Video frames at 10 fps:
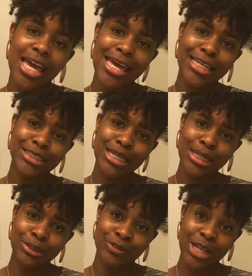It is the
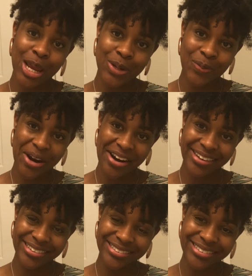end of January,
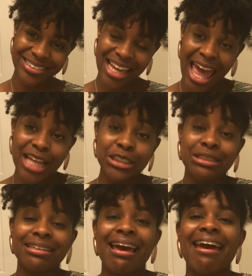and
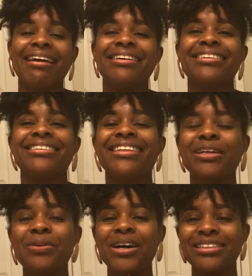today he
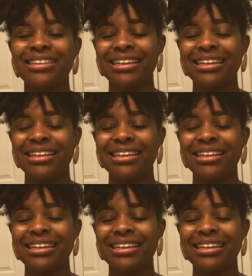walked